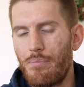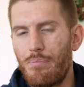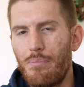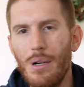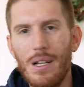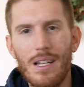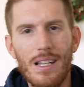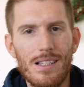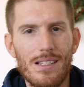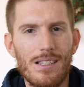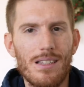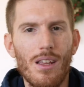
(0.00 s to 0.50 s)

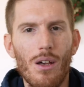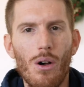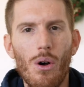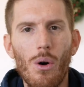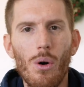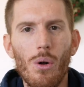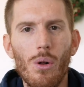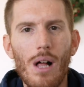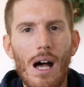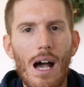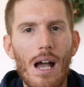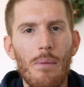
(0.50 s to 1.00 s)
But it's the
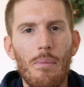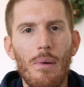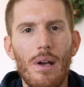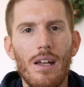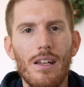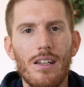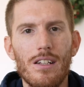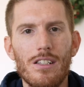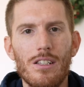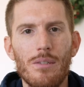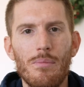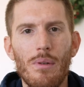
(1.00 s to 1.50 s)
whole iPad
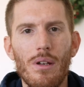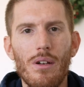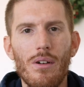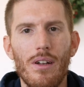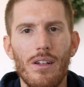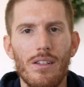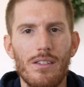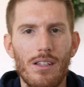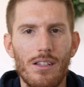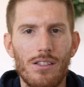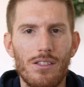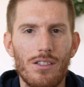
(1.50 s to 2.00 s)

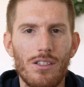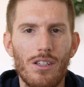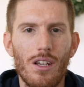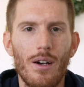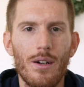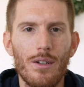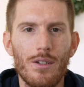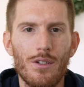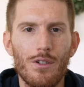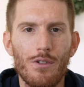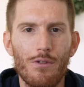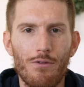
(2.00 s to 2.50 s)
experience. It's
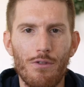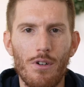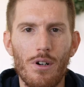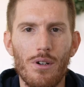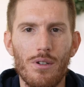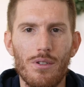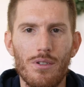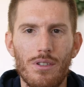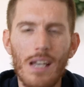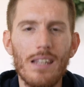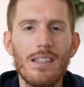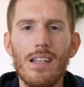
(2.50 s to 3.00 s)
touch
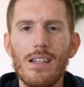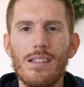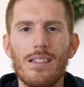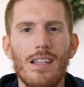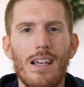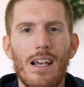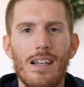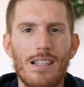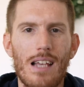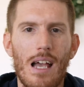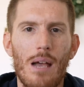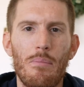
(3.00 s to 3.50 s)
first. And yes,
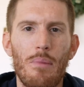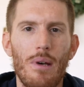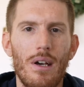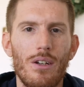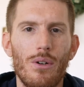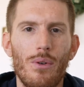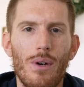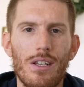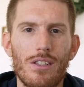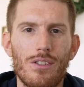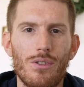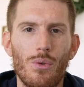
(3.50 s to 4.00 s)
it has
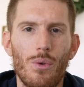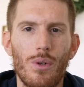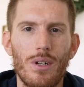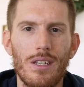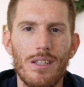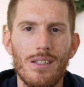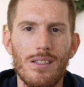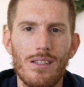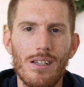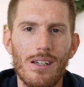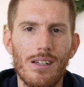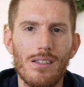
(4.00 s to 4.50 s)
iPadOS
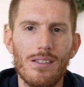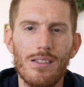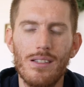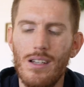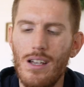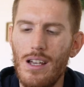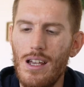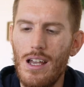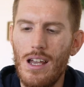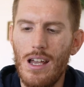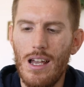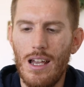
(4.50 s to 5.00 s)
26.
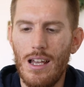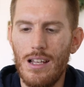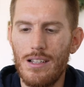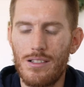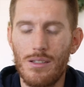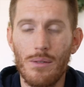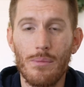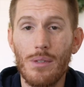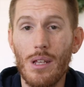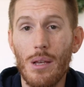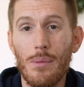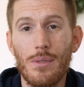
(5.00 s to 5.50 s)
And
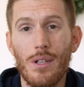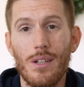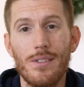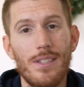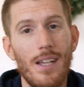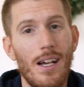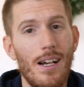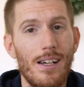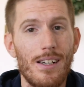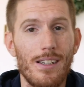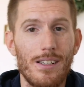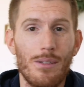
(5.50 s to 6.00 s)
sometimes I'll
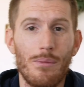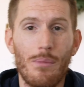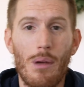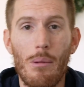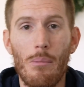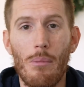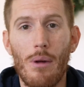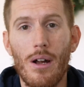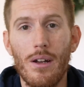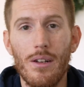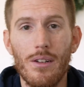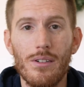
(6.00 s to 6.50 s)
dock it to my
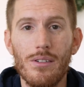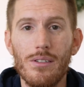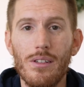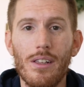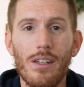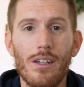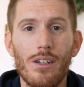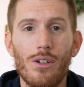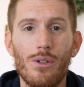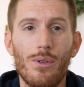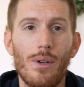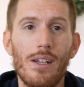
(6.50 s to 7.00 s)
monitor
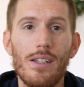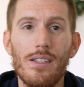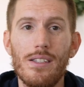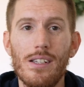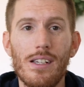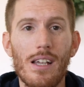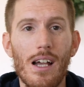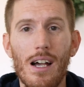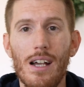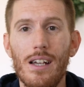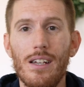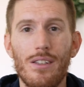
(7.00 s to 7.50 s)
like a crazy
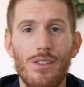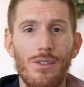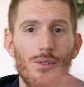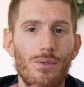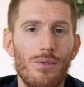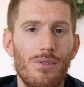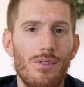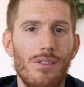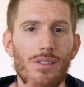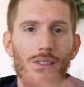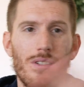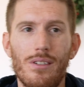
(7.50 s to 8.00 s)
guy and
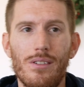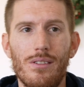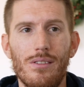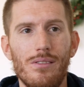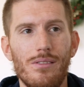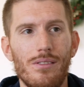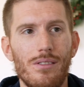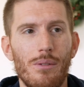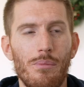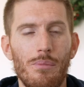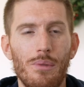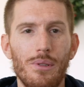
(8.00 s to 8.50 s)
use the
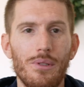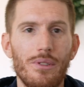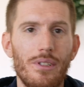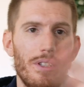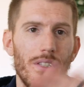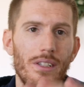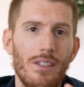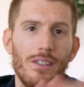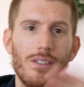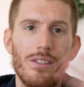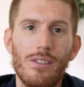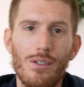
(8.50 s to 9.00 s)

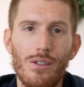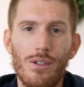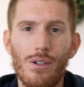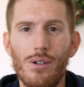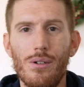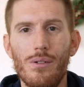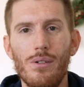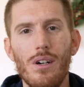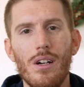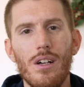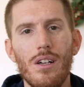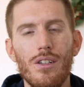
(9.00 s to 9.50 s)
built-in, you
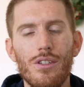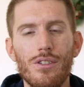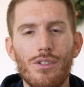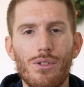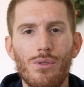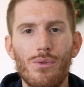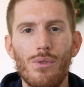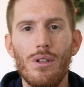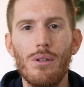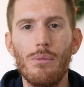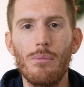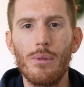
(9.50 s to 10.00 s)
know,
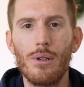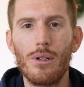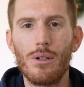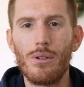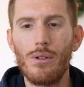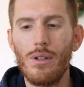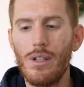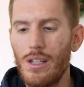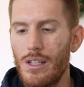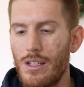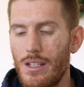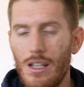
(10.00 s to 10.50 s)
screen
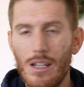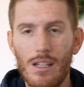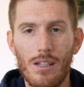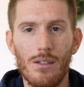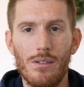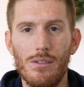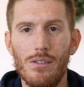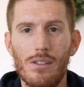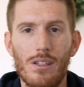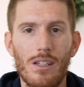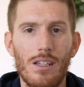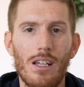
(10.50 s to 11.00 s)
mirroring, and I
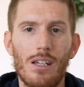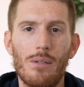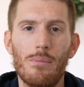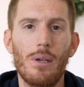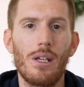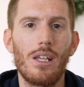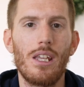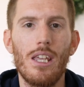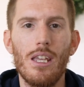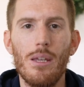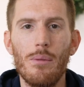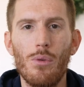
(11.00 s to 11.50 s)
can connect
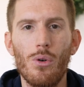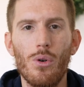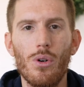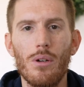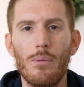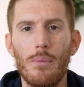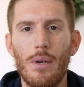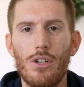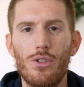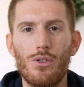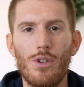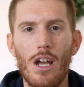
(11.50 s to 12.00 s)
my
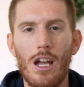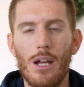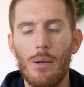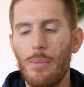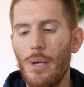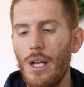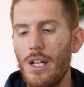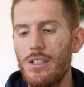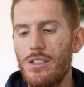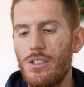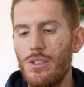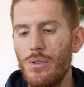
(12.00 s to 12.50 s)
keyboard, my
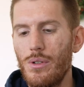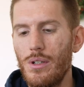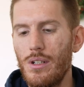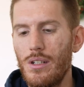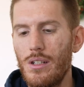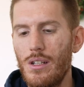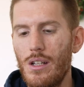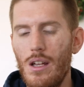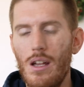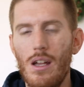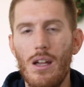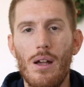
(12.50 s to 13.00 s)
trackpad to
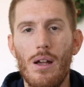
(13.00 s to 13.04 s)
it,